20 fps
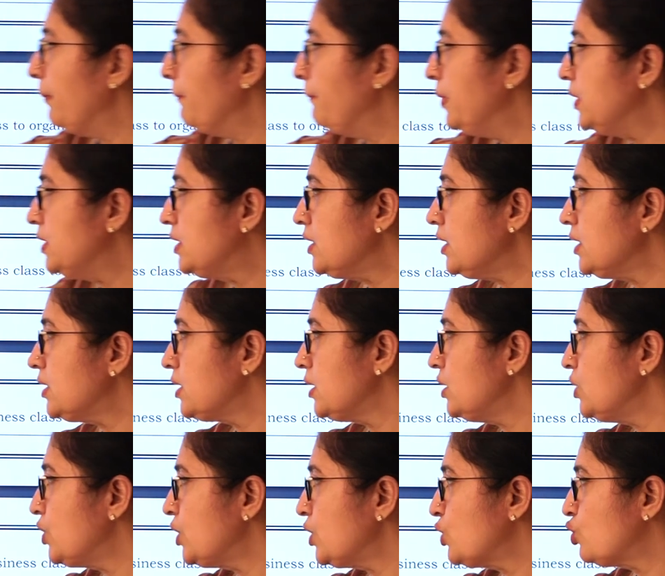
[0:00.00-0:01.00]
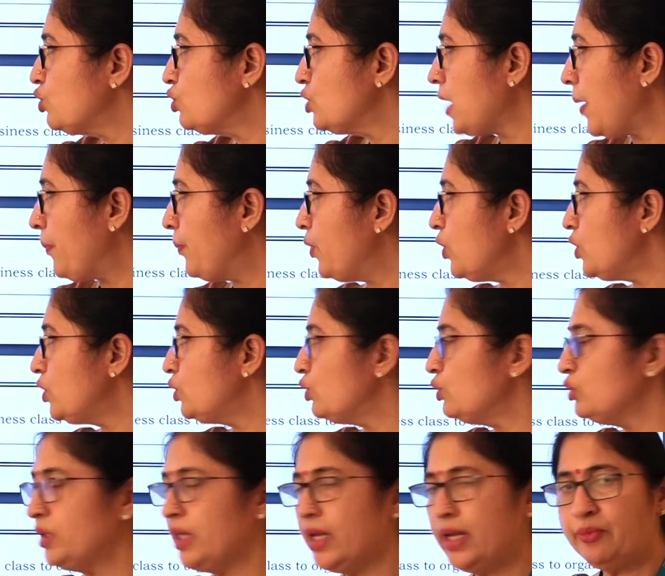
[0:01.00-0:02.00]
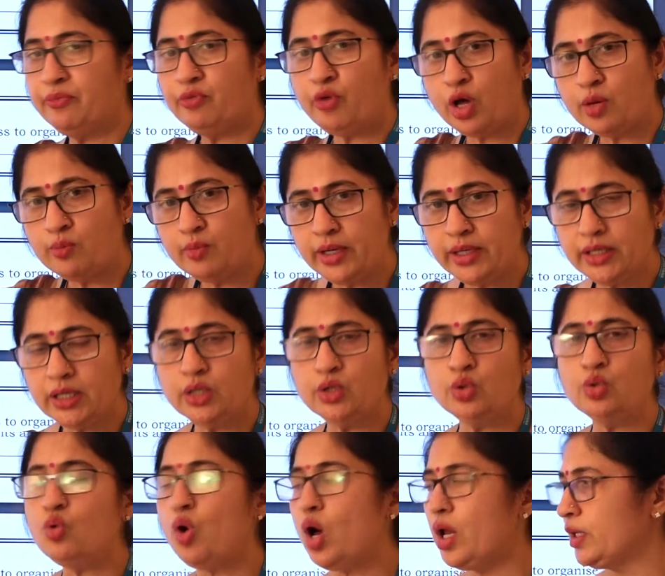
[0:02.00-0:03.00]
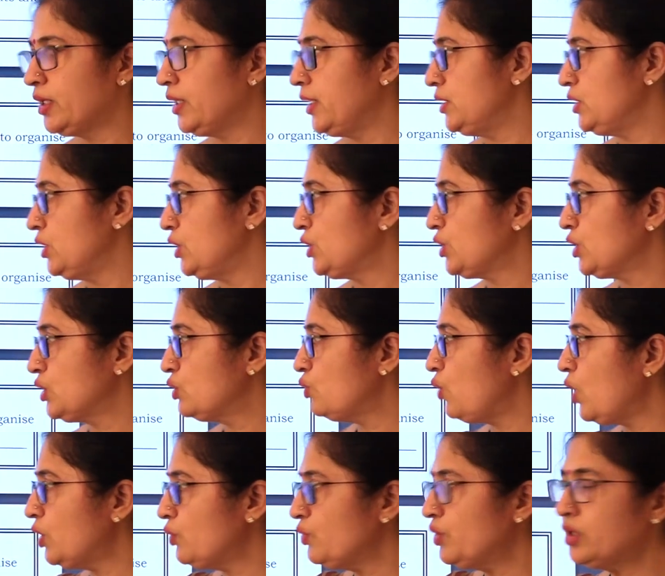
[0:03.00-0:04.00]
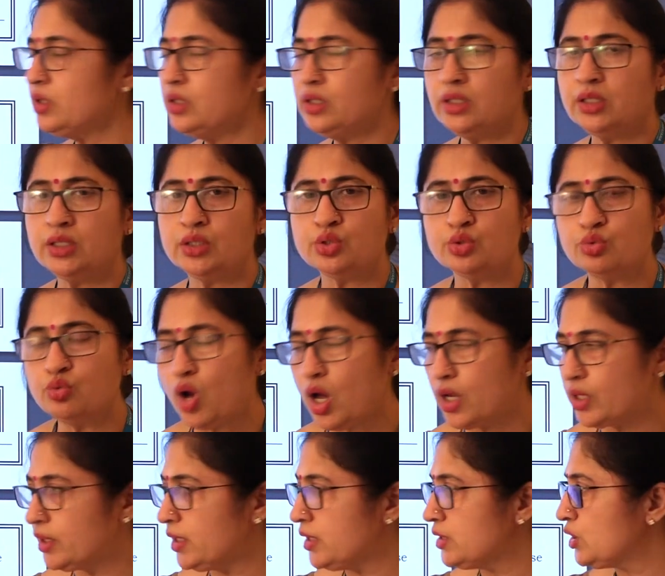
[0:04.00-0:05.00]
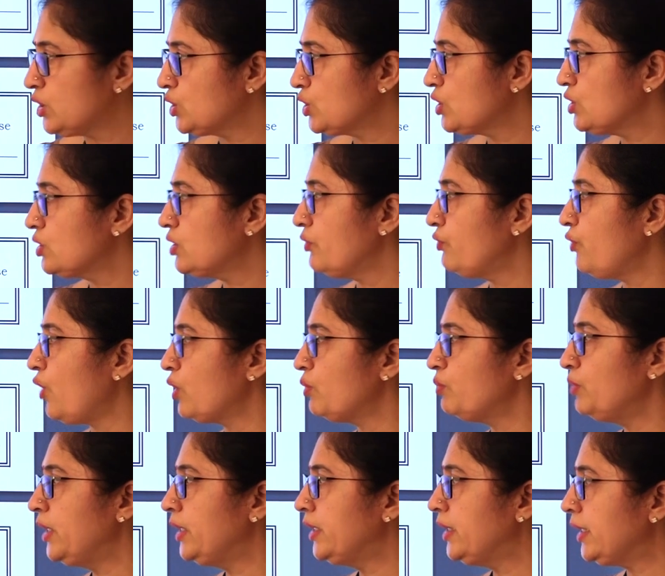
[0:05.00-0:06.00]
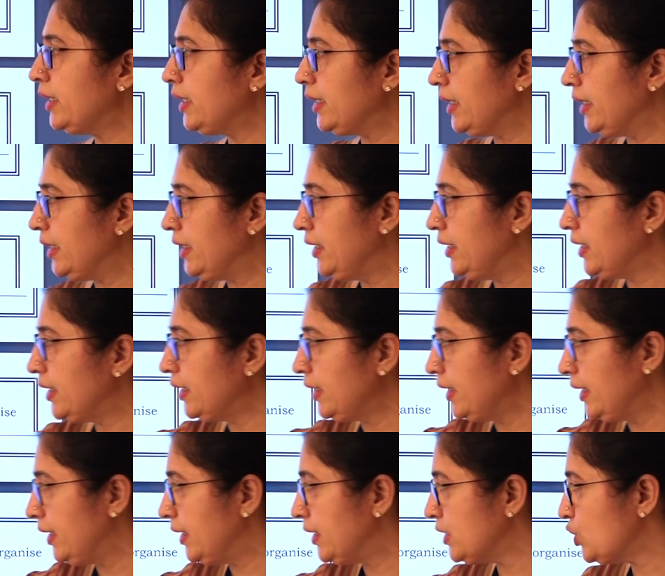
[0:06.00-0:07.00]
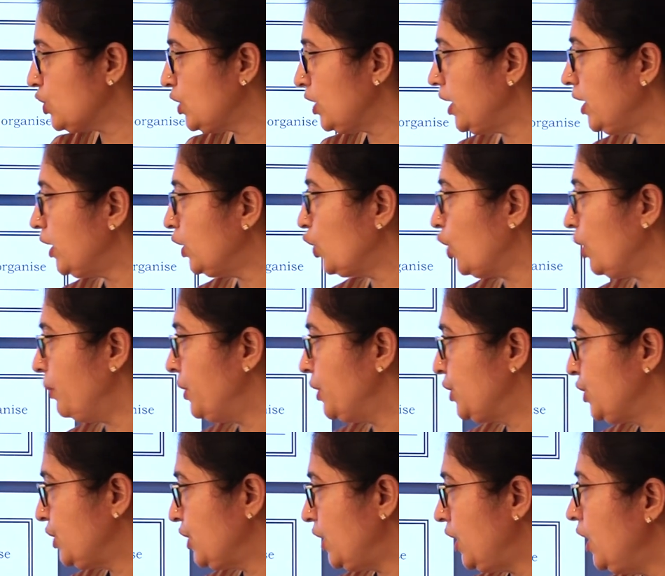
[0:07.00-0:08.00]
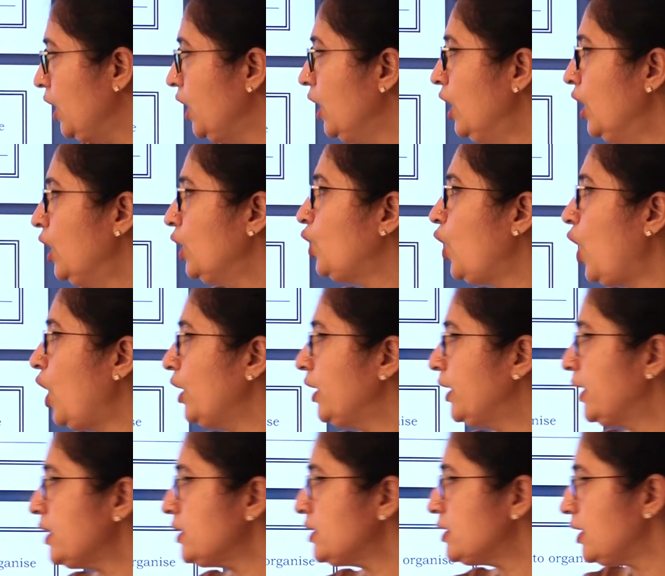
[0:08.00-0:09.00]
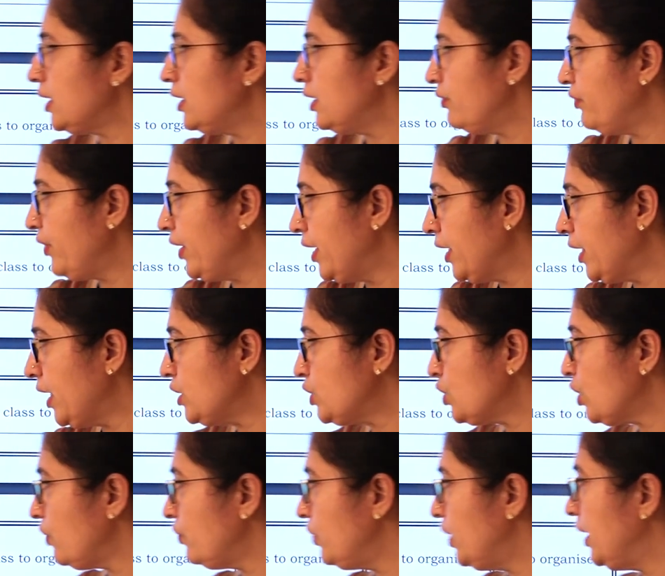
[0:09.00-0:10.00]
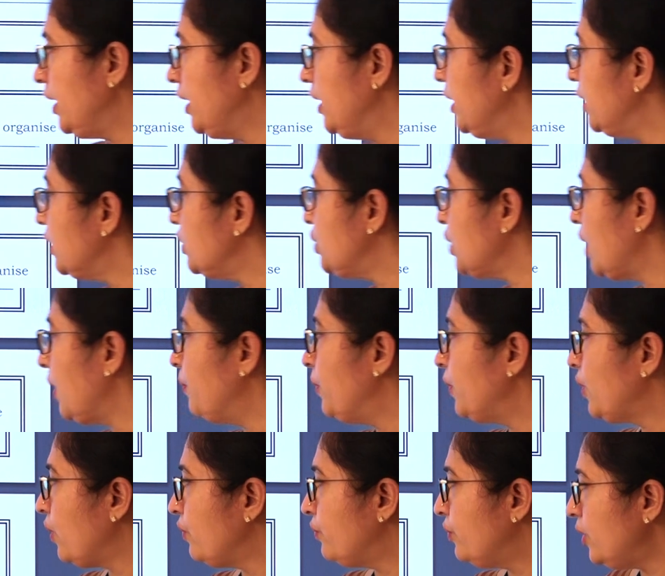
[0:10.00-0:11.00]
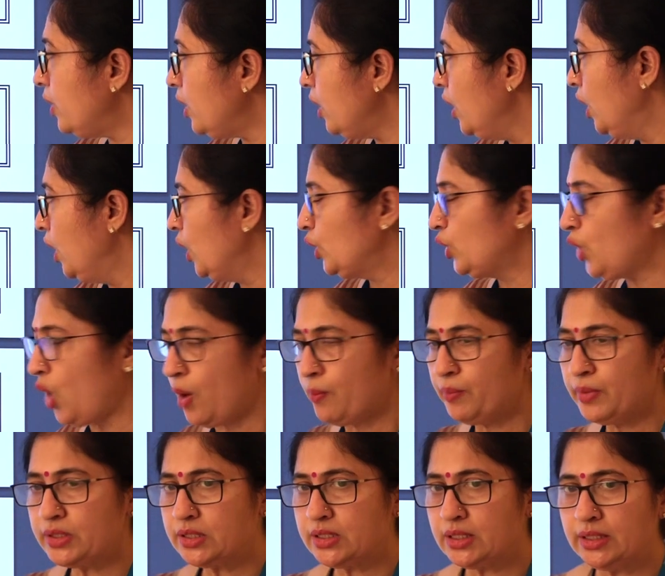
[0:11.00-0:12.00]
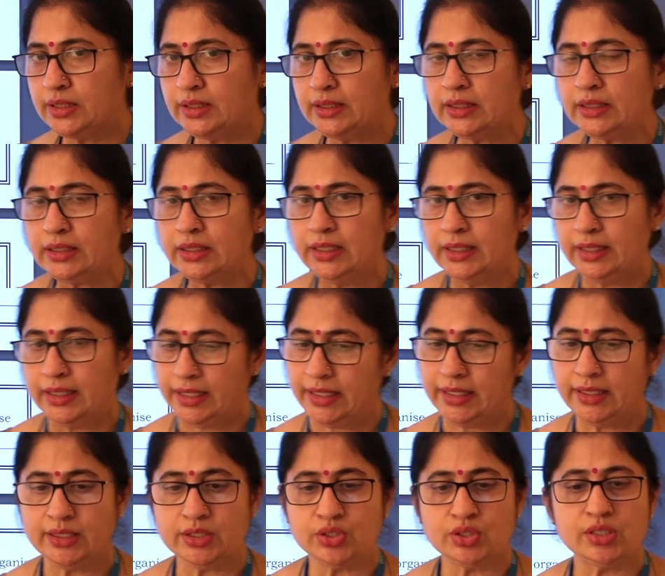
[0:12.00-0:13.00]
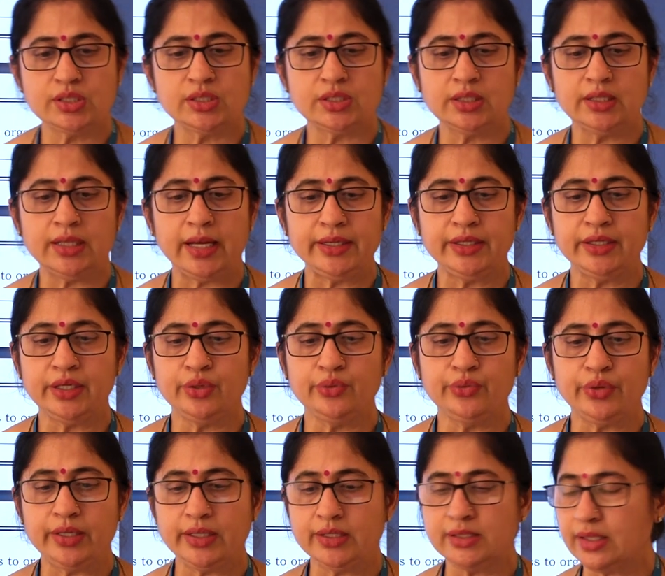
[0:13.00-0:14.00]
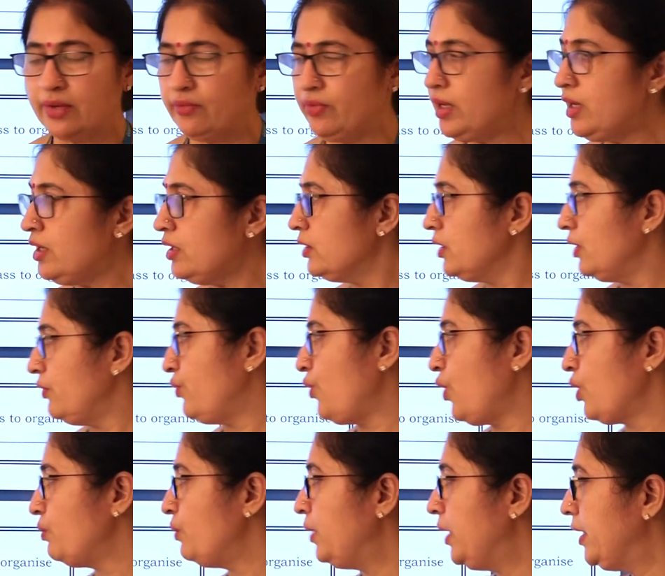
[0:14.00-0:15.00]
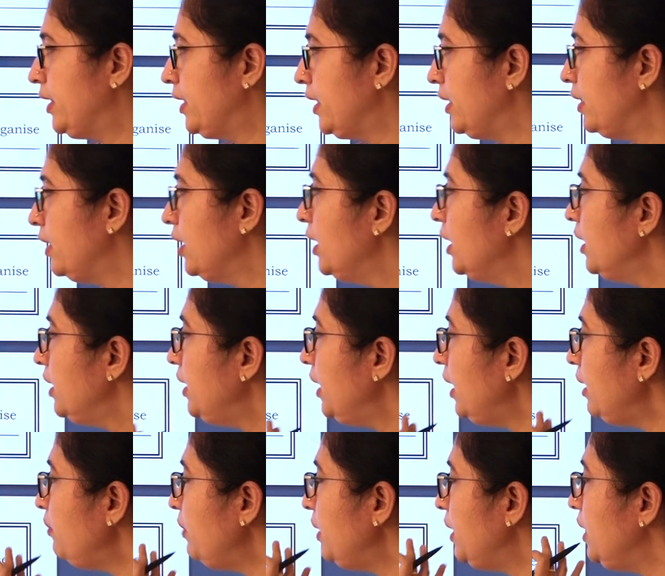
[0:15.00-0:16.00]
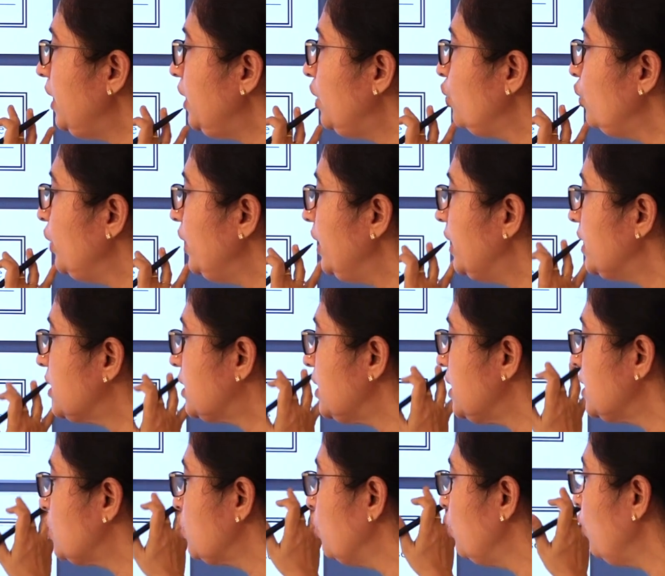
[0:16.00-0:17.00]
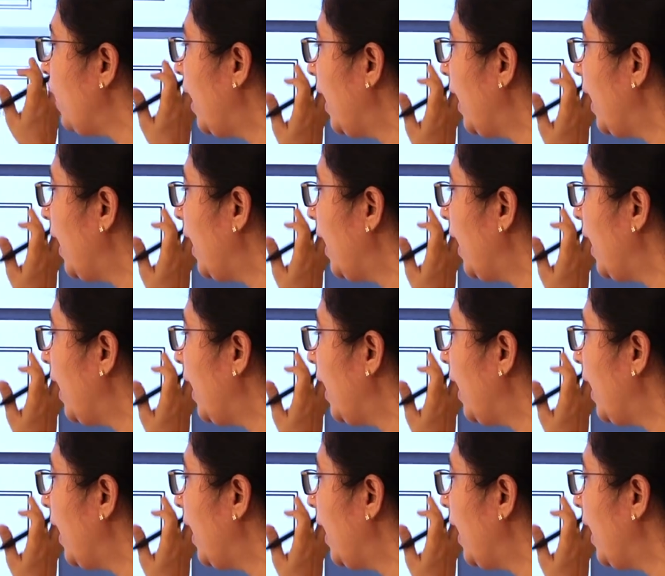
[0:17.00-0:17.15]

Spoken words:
business interest to support to, they formulated two organizations. What were the two organizations they formulated? Indian Industrial and Commercial Congress and Federation of the Indian Chamber of Commerce and Industries in 1927 they formulated. Name any two industrialists who